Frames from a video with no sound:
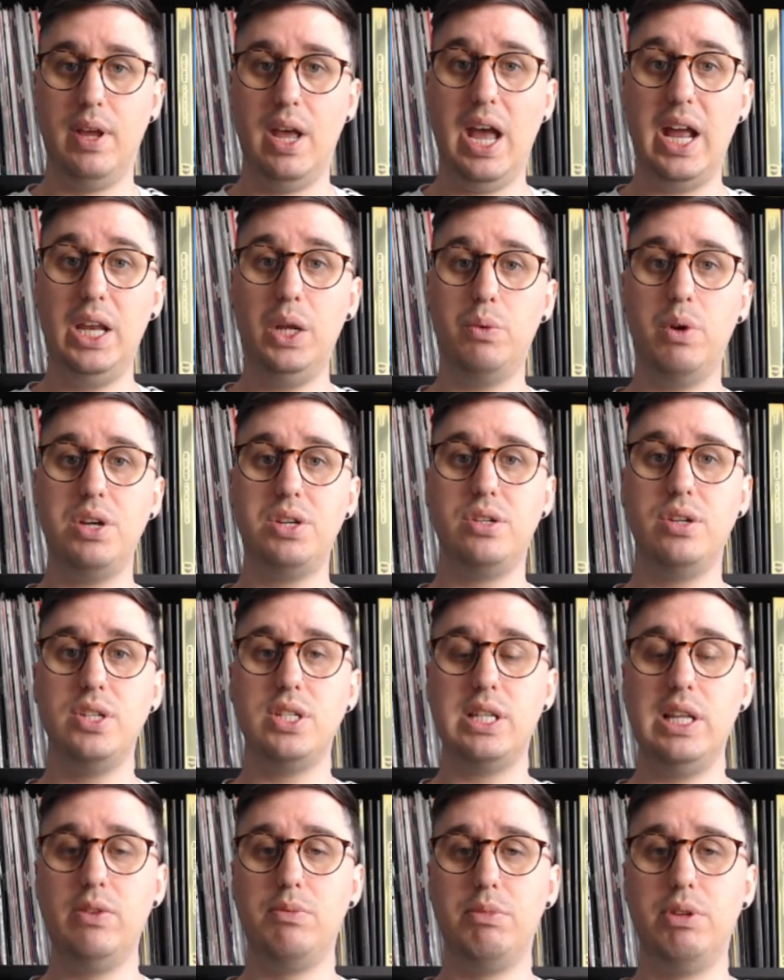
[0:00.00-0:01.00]
Any
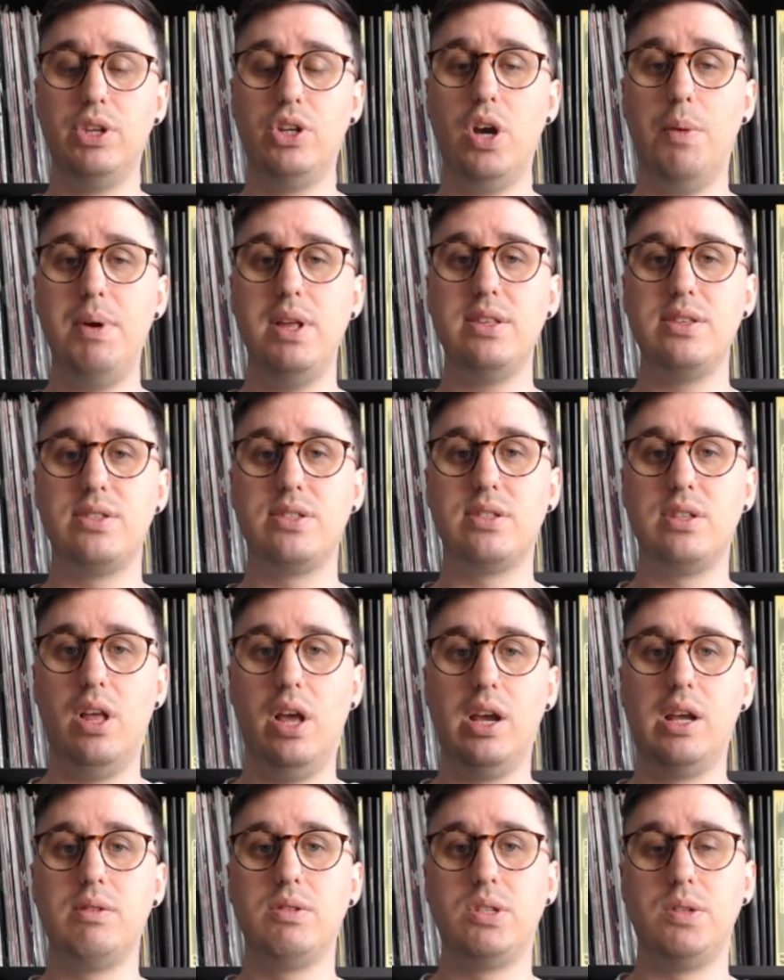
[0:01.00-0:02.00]
questions, leave them in the comments,
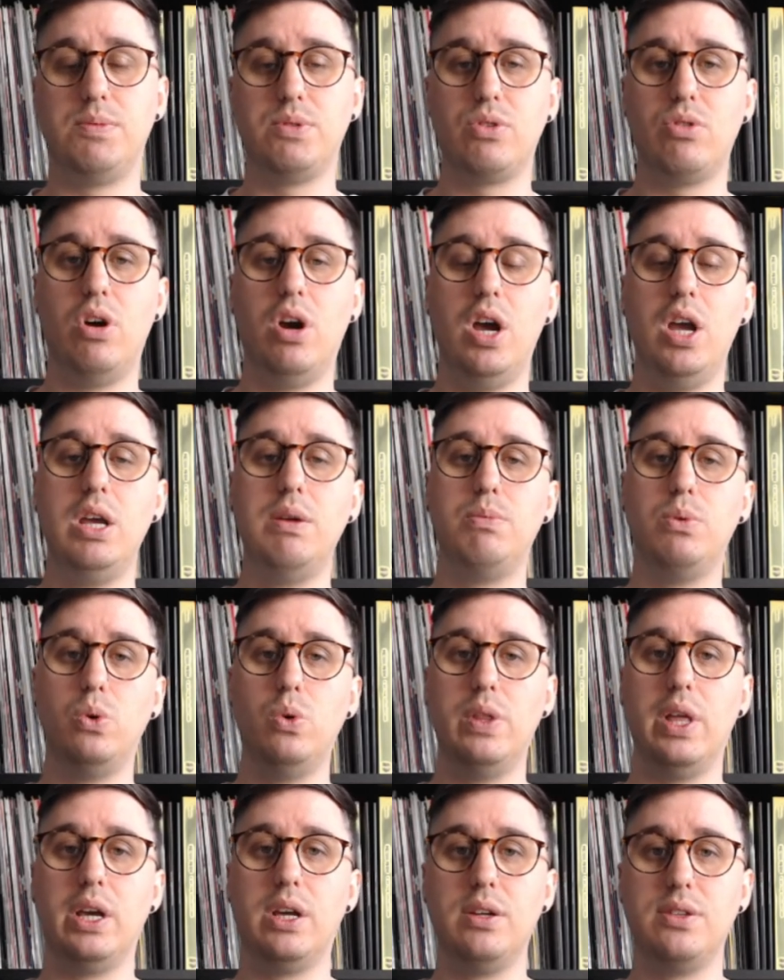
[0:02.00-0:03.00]
like or subscribe,
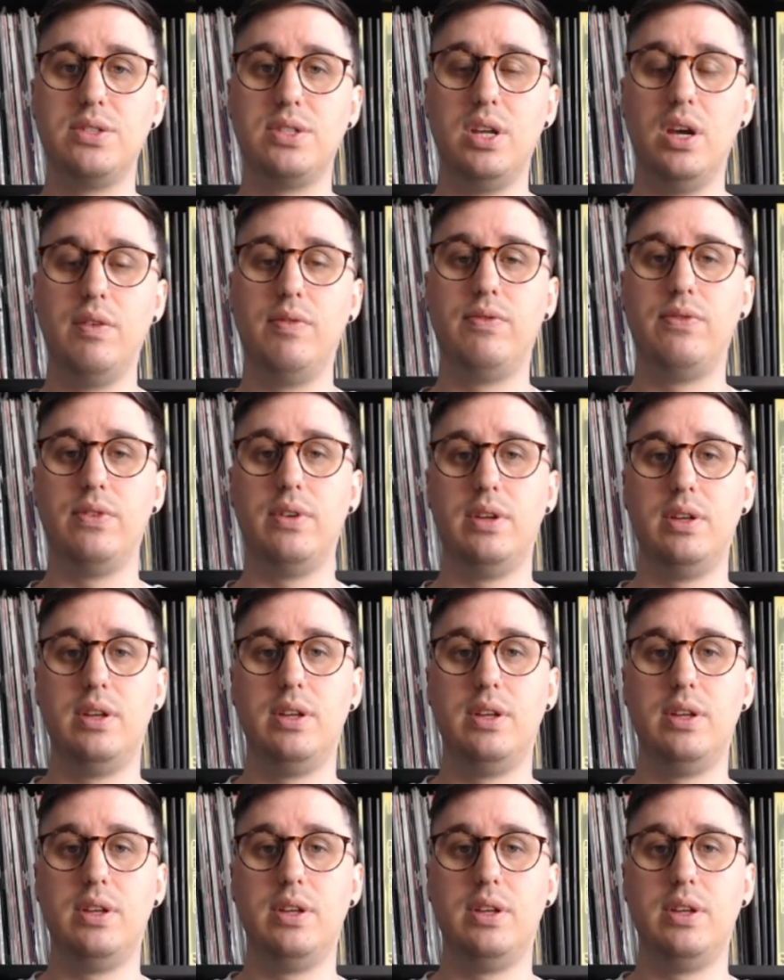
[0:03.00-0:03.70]
all that good stuff.